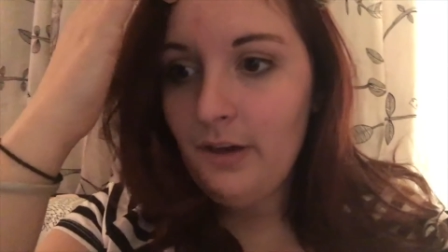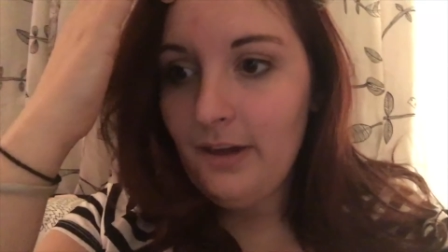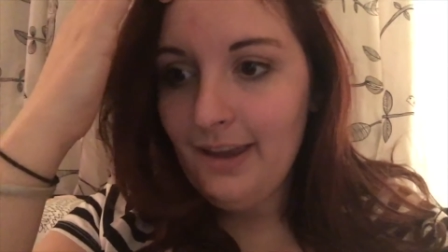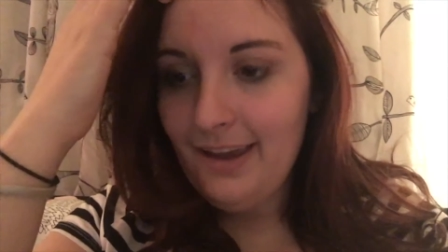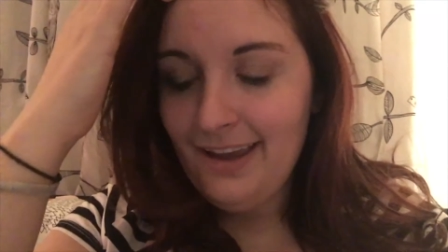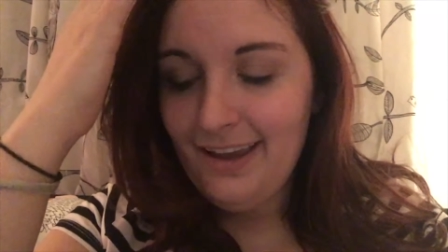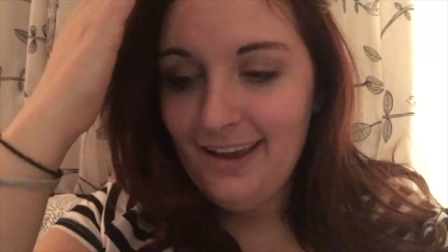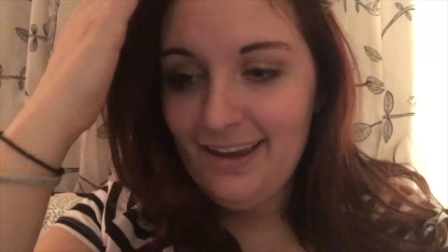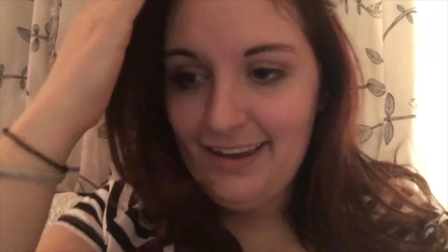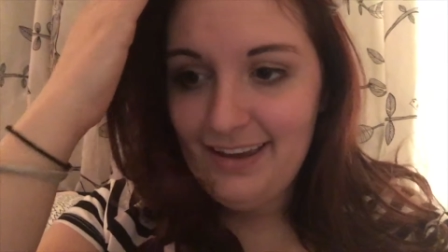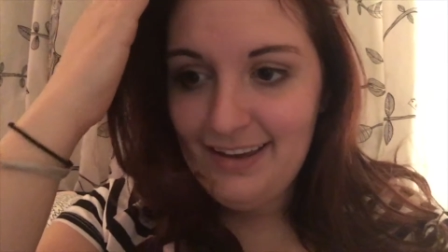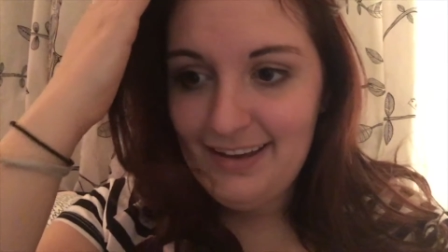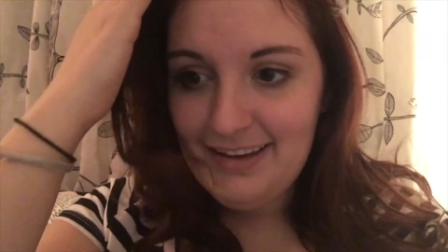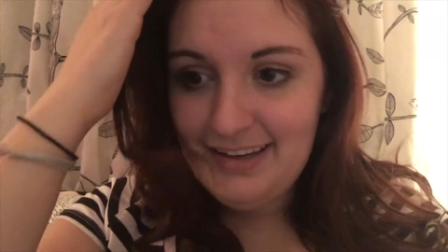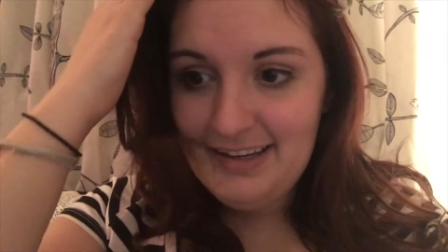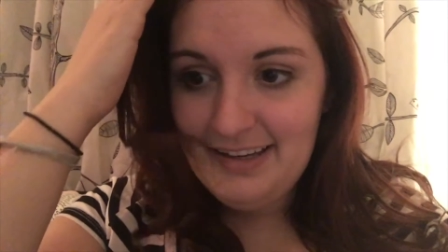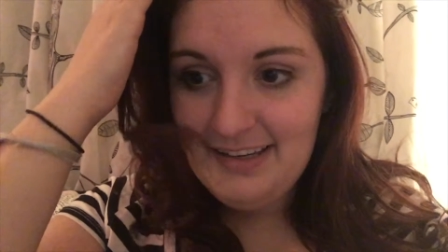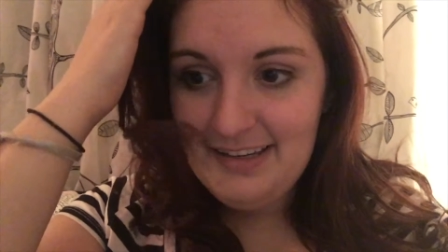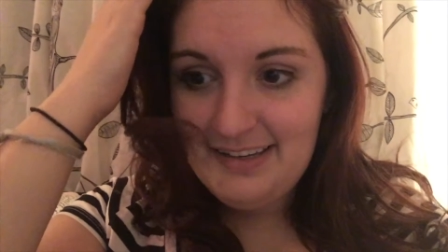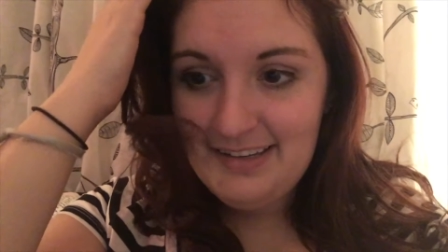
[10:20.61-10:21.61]

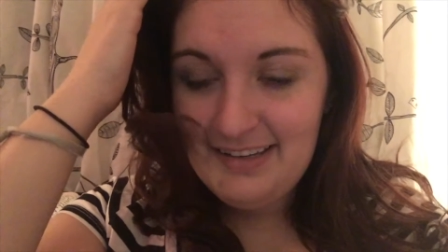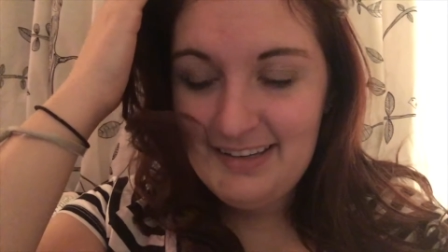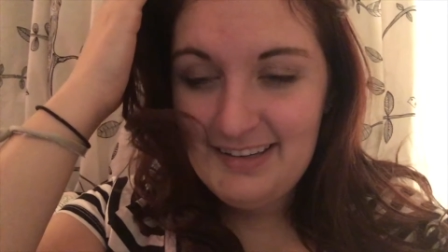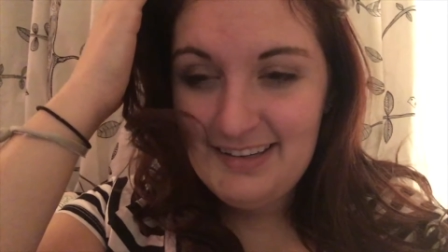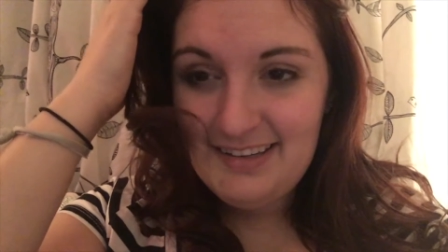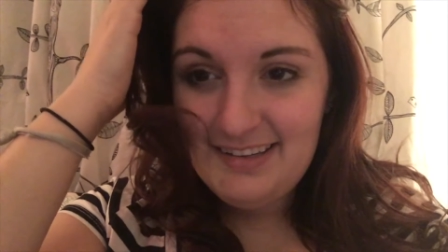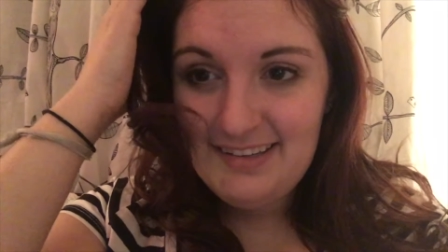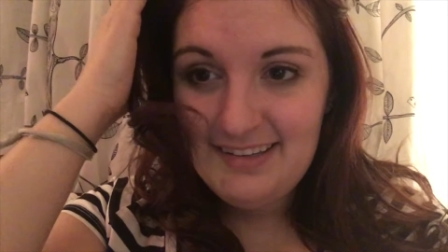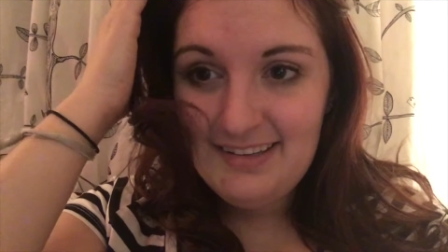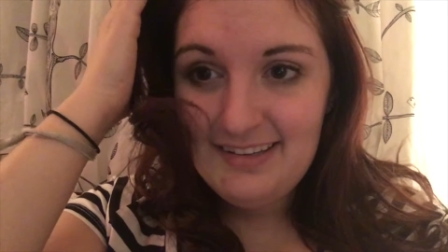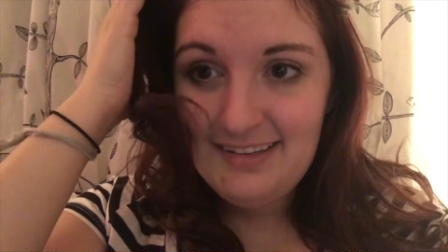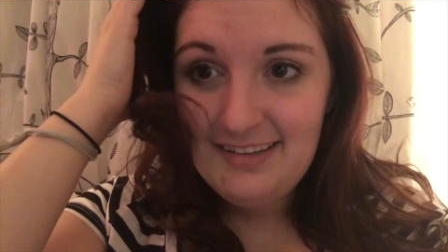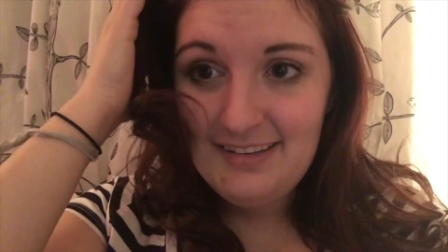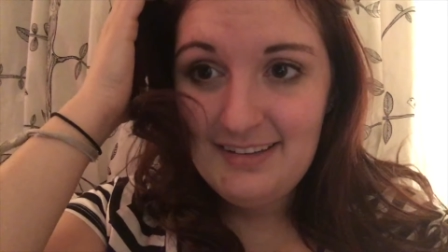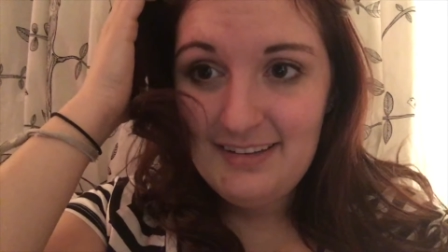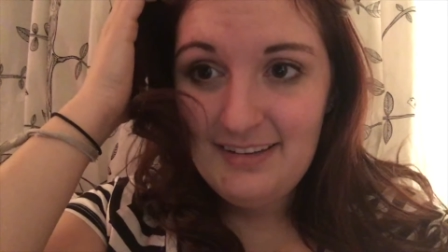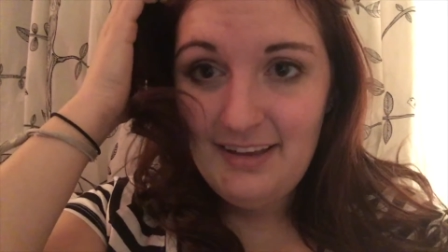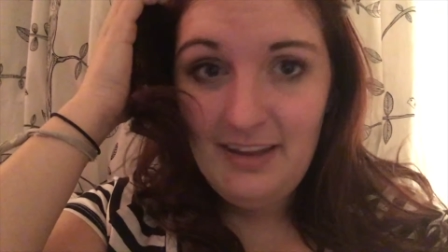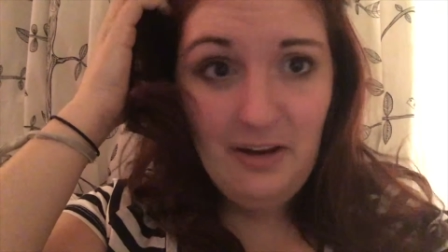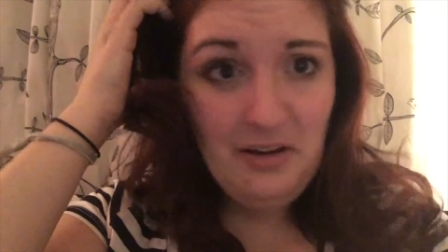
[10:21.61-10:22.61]
And
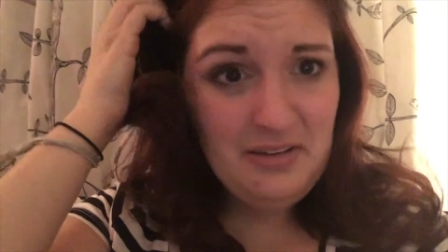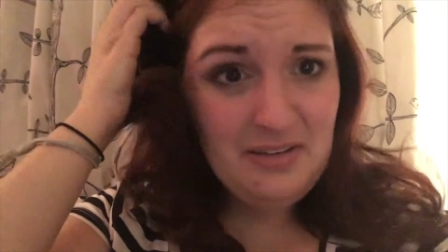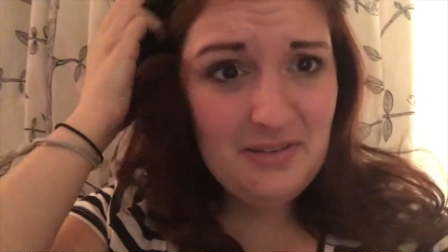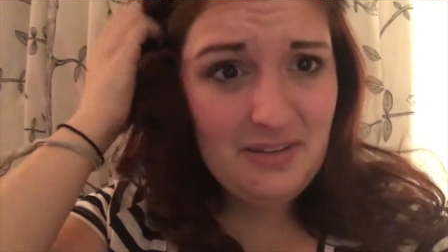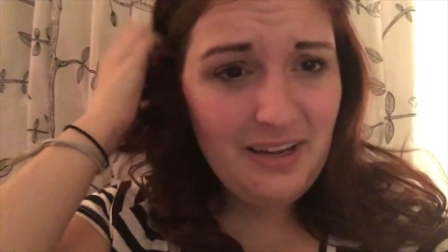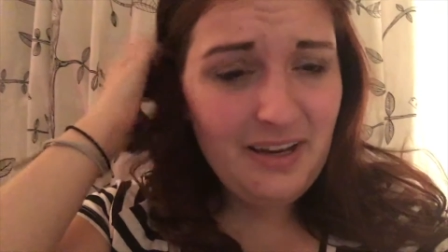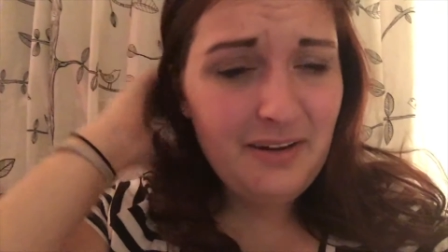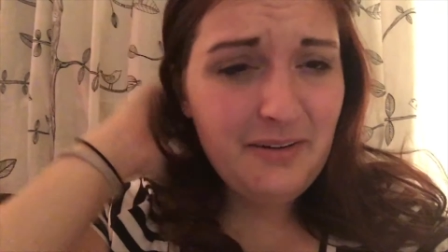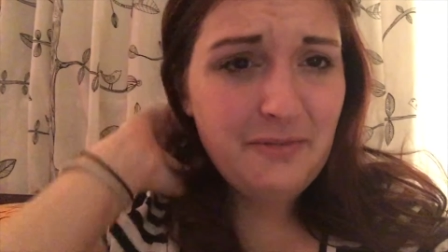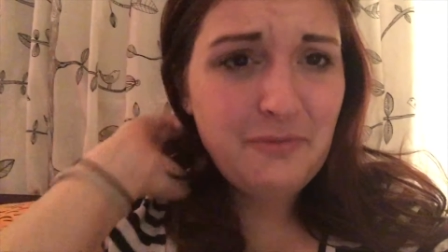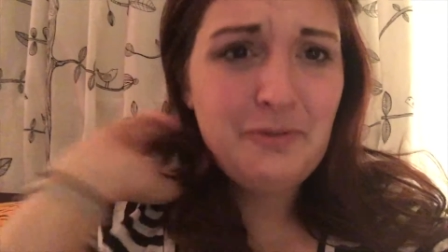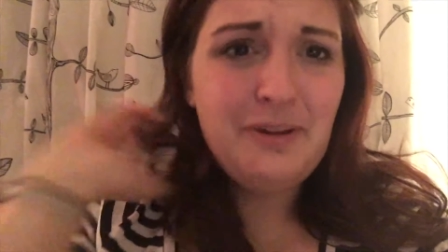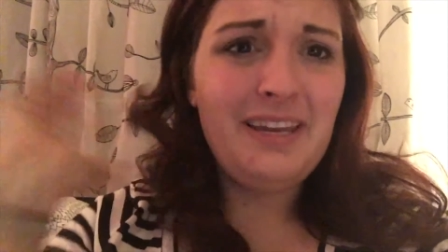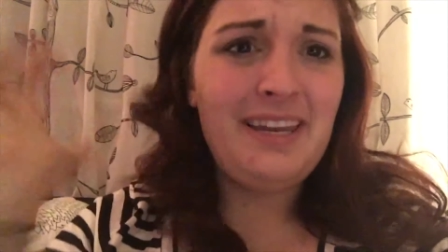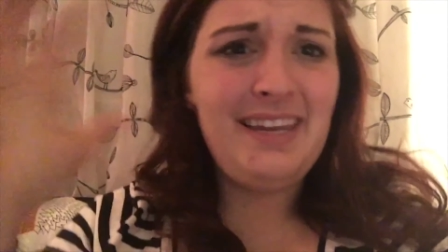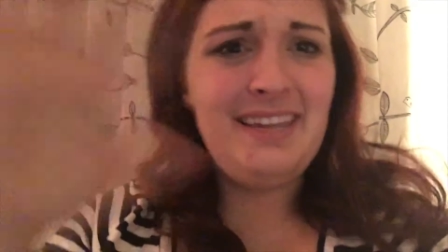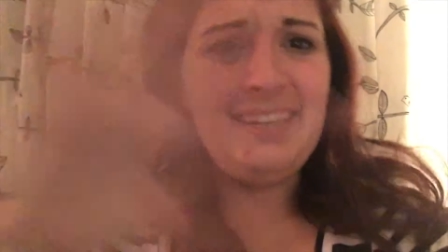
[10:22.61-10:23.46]
it also kind of went